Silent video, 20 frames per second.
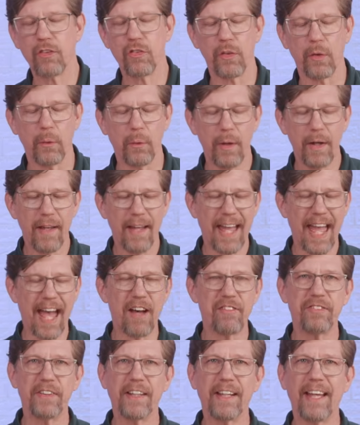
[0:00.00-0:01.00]
So
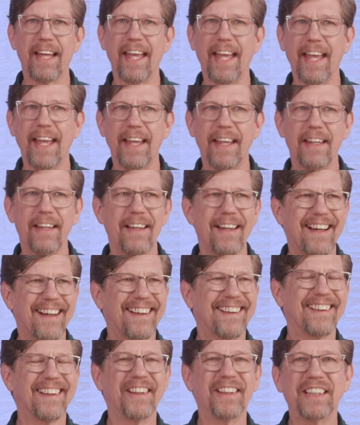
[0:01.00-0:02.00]
having a
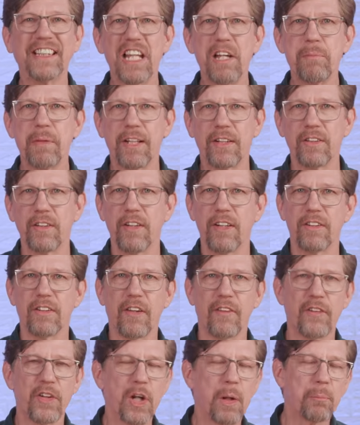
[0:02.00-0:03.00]
limit
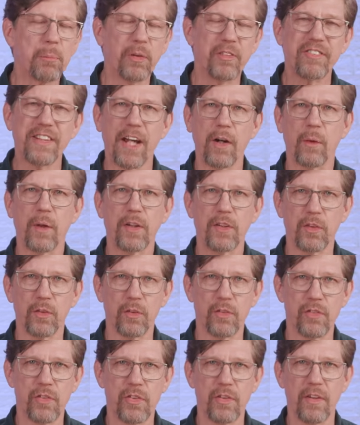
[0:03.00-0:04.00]
to the number of
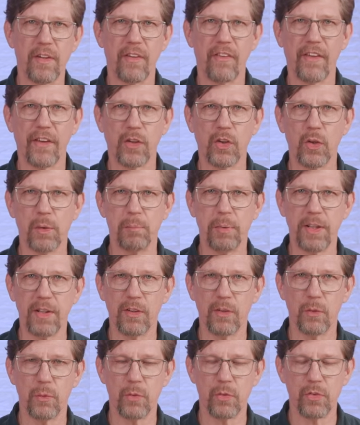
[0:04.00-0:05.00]
characters that could be
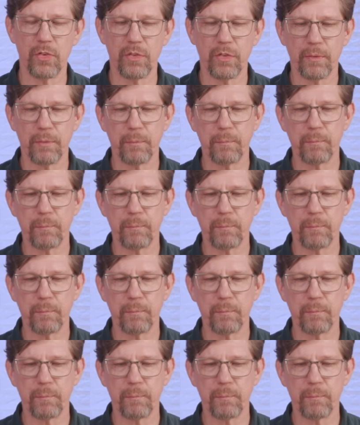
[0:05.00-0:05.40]
used.